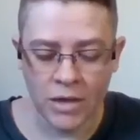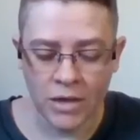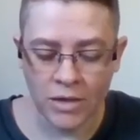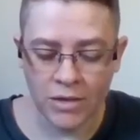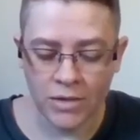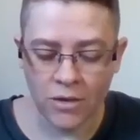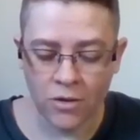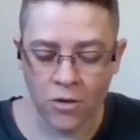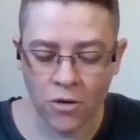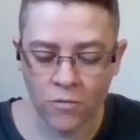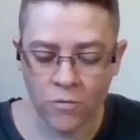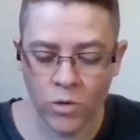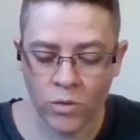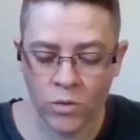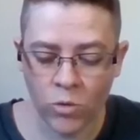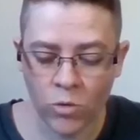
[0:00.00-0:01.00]
He set off
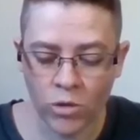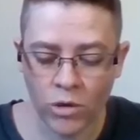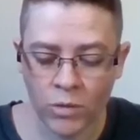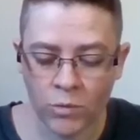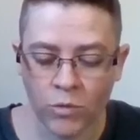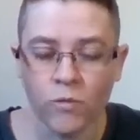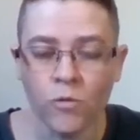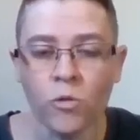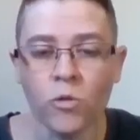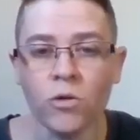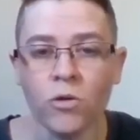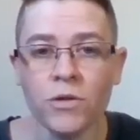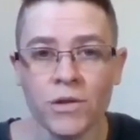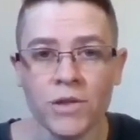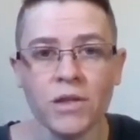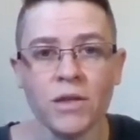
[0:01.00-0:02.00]
one morning
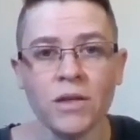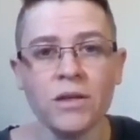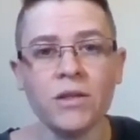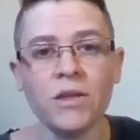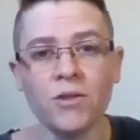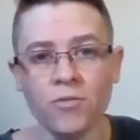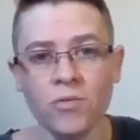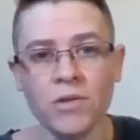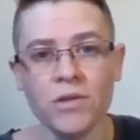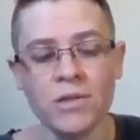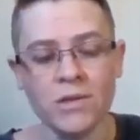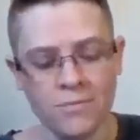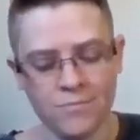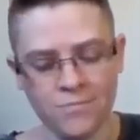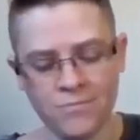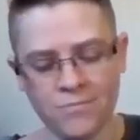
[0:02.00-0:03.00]
before the sun had
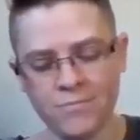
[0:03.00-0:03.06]
risen.